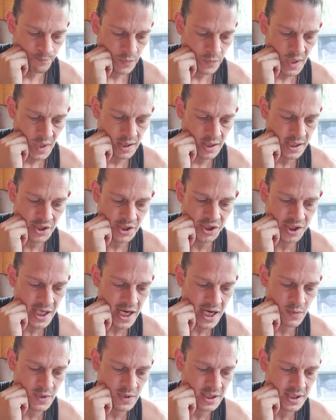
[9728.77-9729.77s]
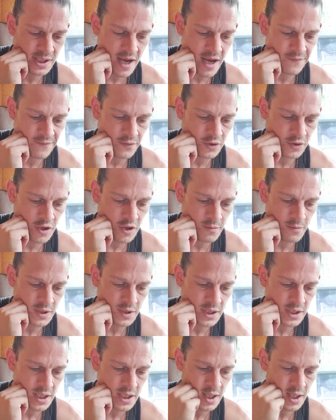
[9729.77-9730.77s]
And this chat with Stephen Thomas
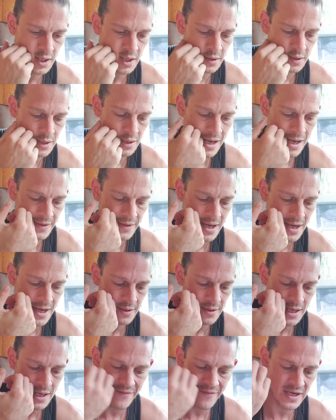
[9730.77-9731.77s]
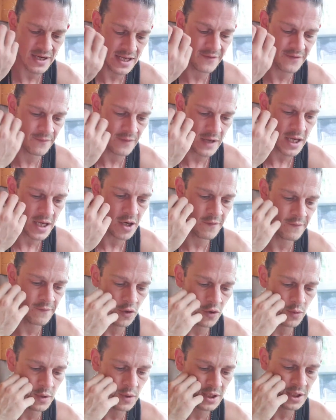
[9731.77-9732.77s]
here, and like they have, they have an
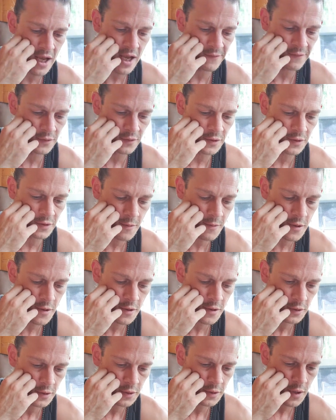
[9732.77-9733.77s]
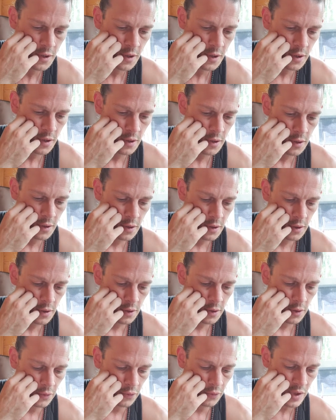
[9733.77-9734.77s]
interview with Stephen Thomas,
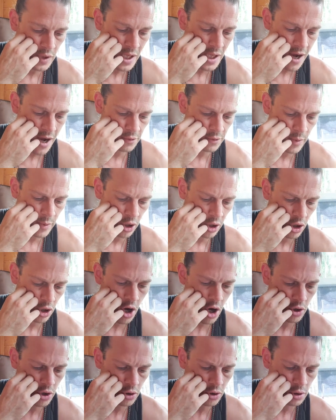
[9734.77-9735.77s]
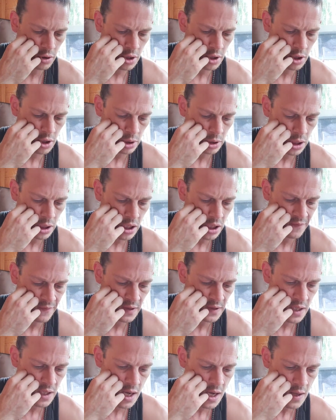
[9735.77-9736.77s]
who's now doing Coil, I believe,
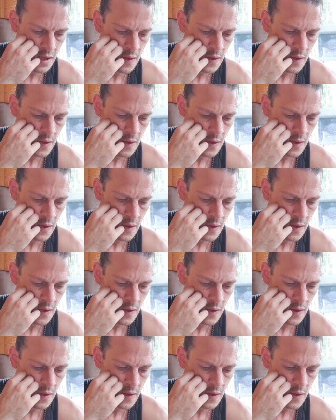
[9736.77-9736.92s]
Yeah.